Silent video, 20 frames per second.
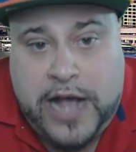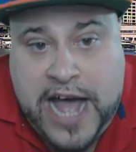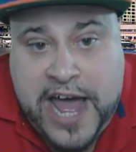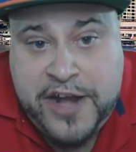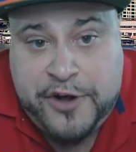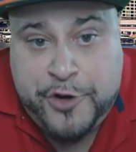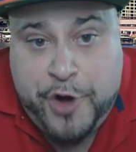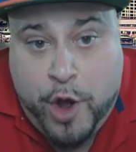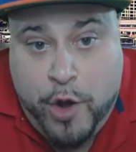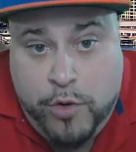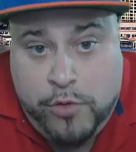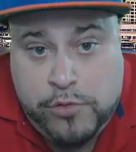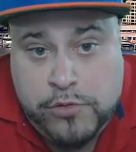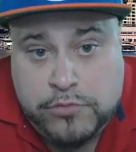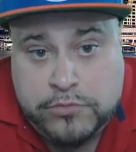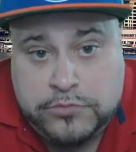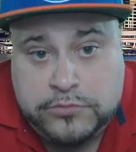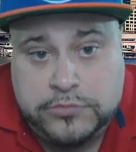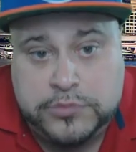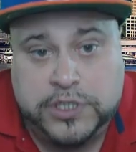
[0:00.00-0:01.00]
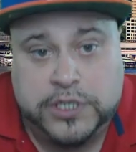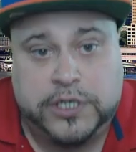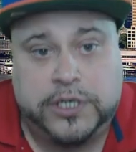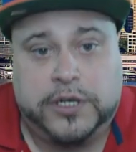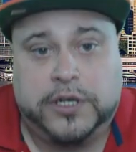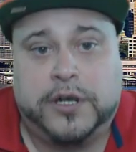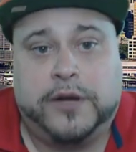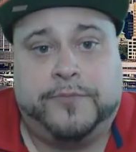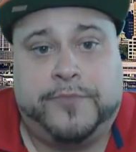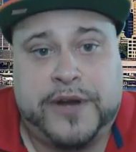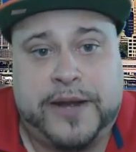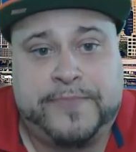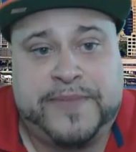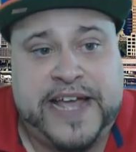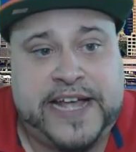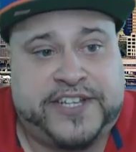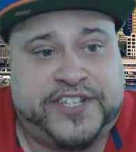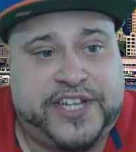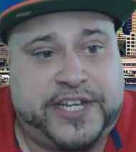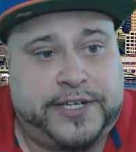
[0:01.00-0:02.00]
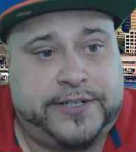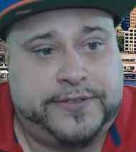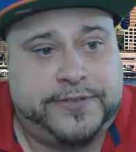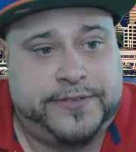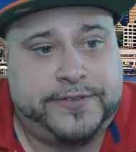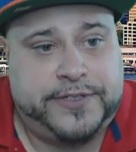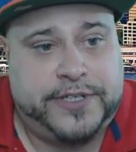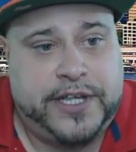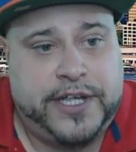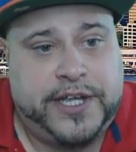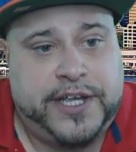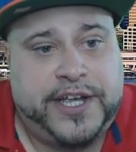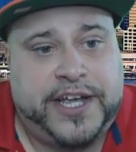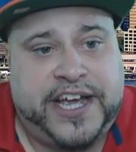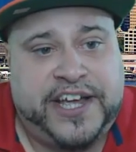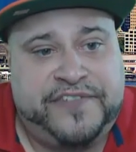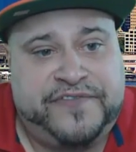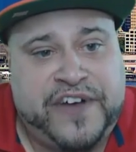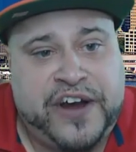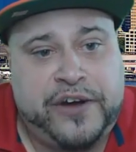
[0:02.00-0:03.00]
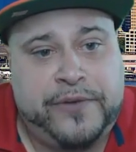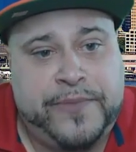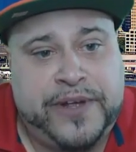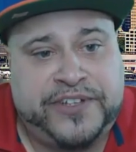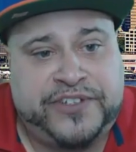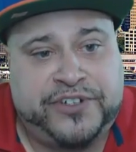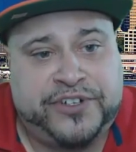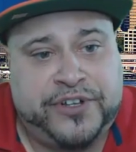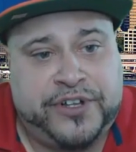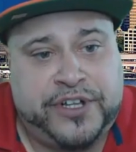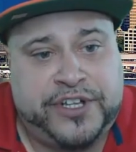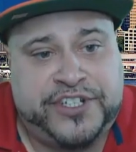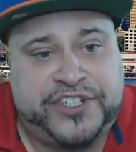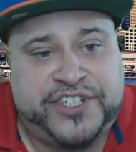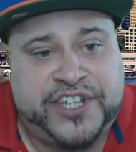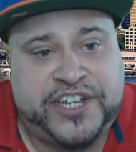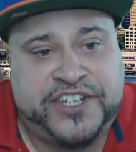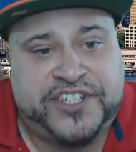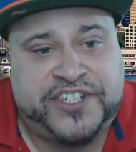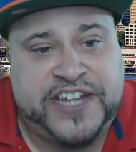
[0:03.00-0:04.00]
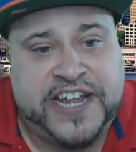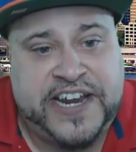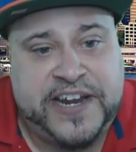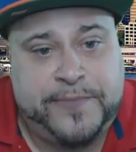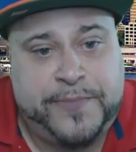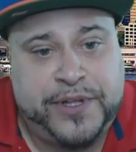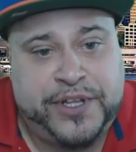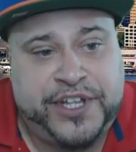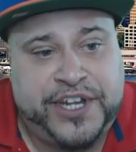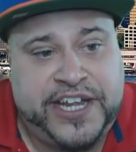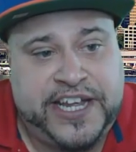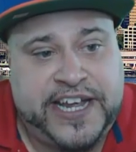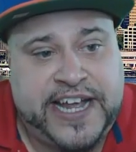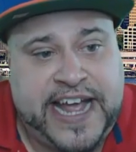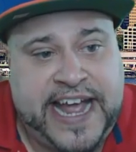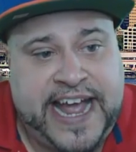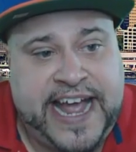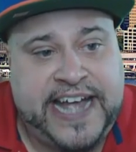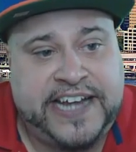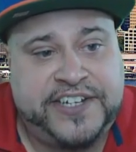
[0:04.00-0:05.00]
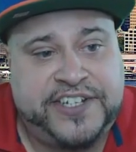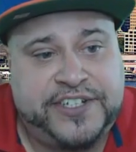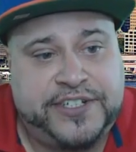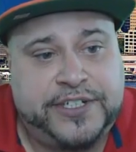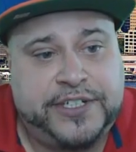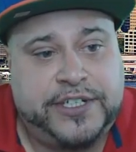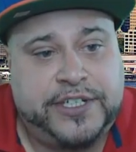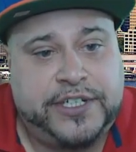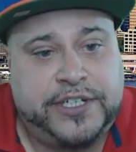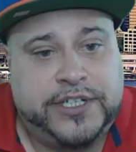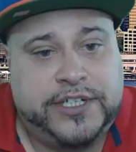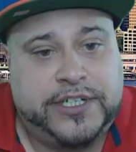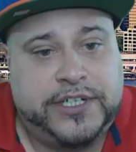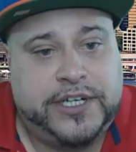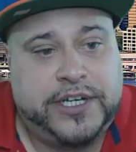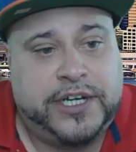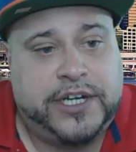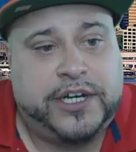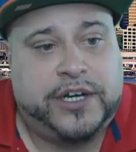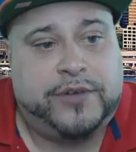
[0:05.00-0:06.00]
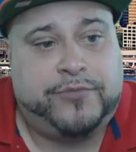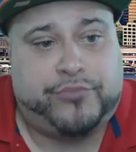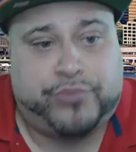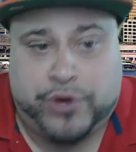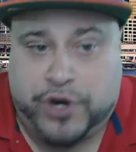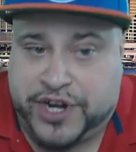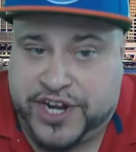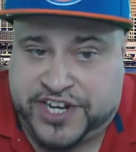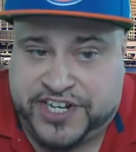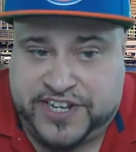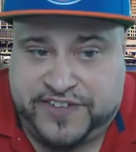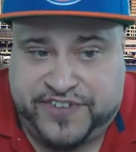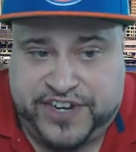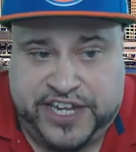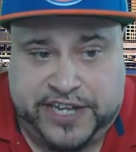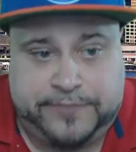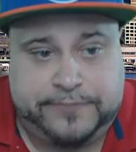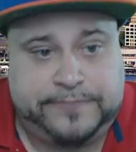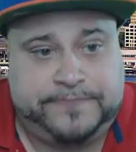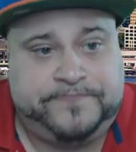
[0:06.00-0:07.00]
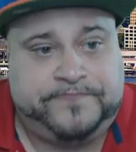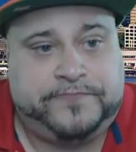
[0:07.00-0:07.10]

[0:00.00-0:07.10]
I don't know, but I'm guessing. Environmental sustainability and productivity.